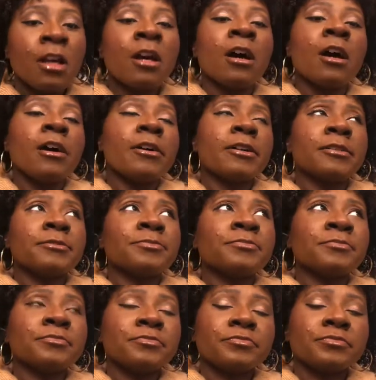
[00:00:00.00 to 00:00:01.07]

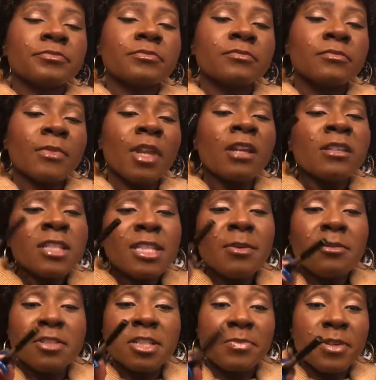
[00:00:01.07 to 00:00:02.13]
This is the most
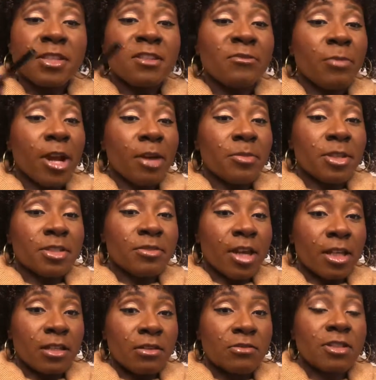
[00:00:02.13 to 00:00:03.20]
expensive brow pencil I
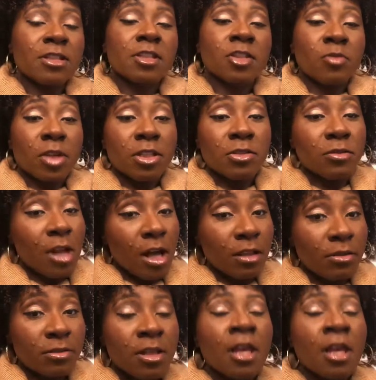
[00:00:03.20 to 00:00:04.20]
use. This is $22.